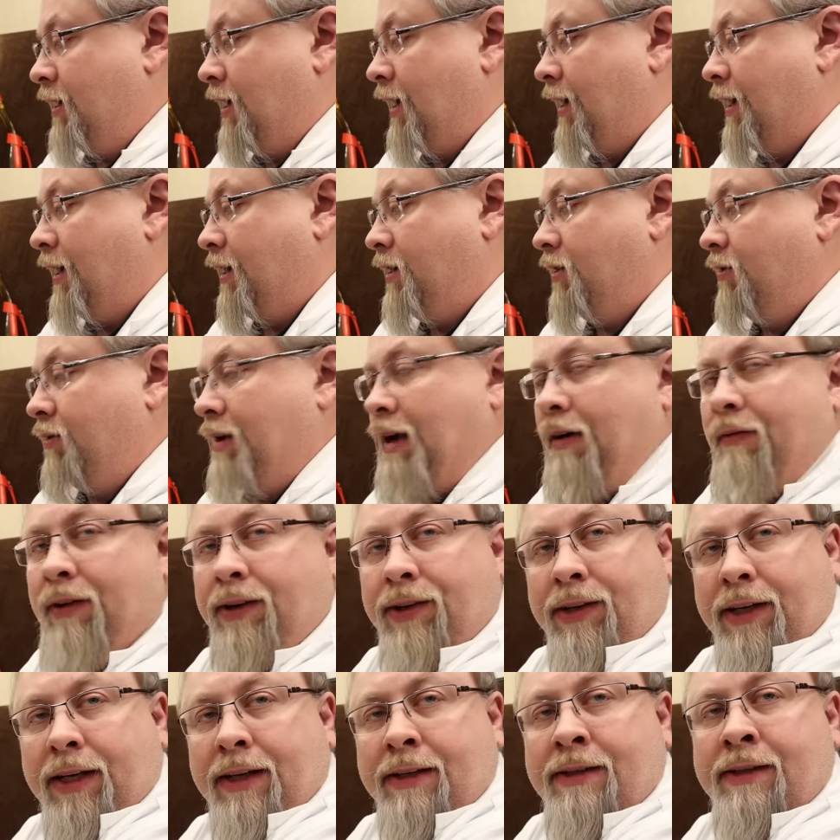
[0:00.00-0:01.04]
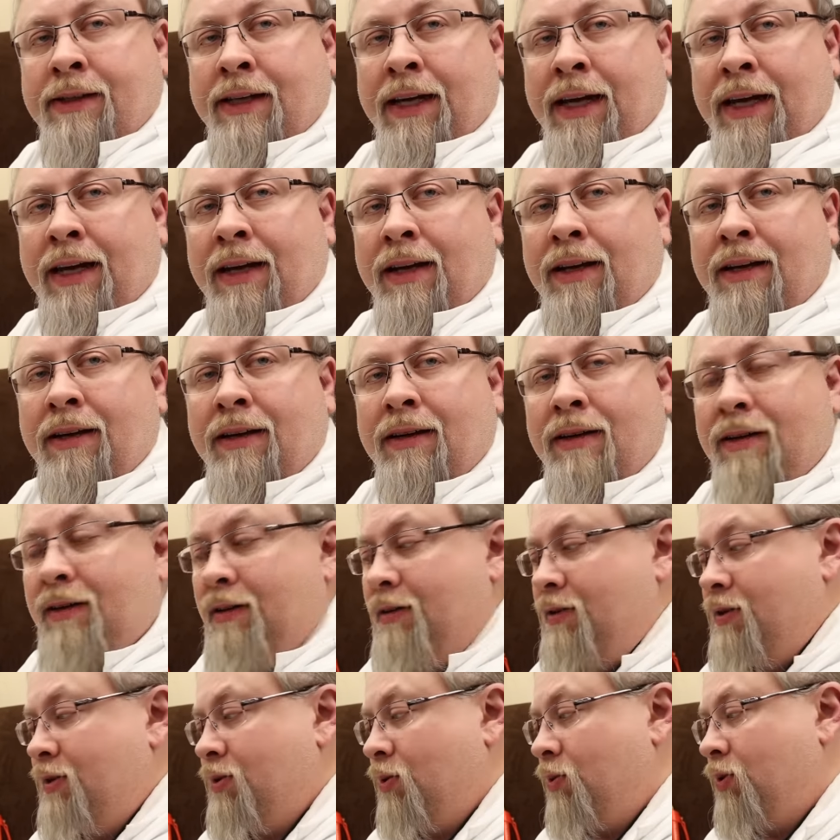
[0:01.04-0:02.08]
And I do have a DC
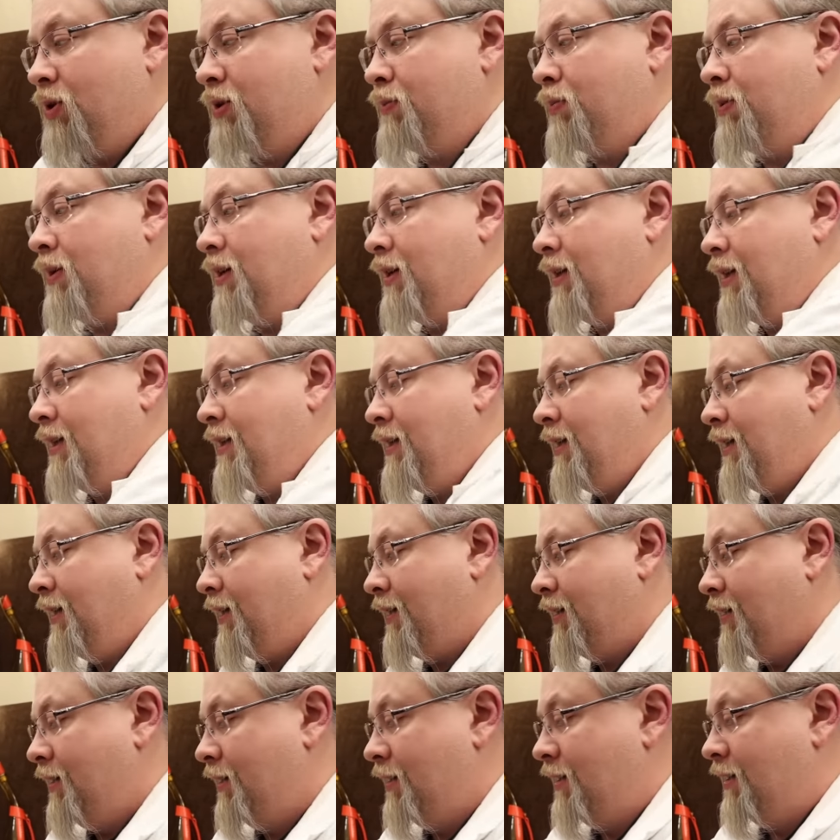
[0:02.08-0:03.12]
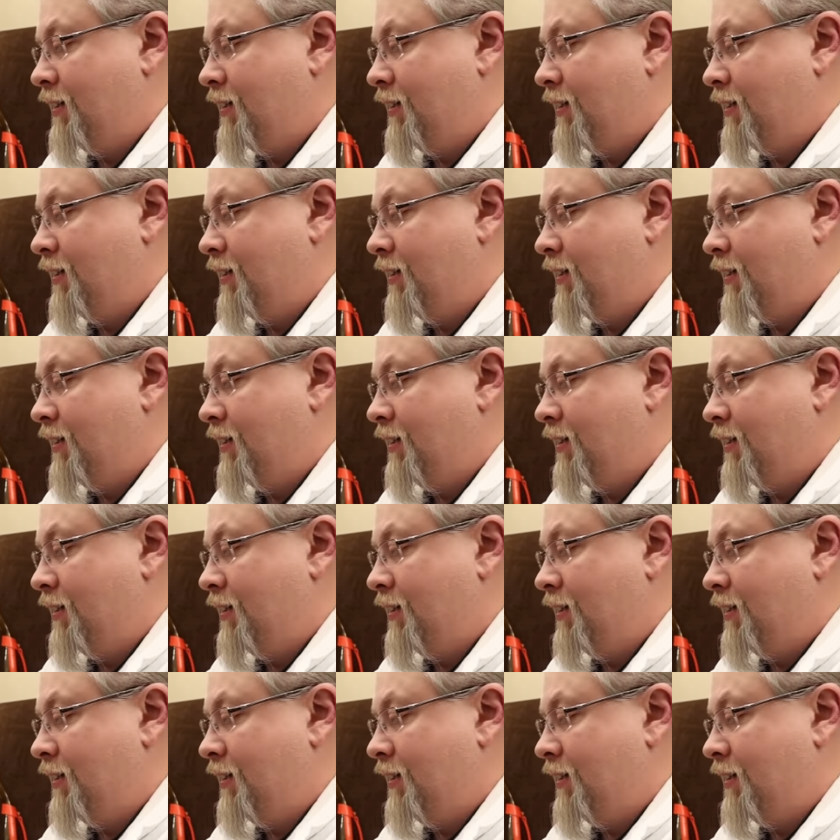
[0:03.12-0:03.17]
source plugged in here.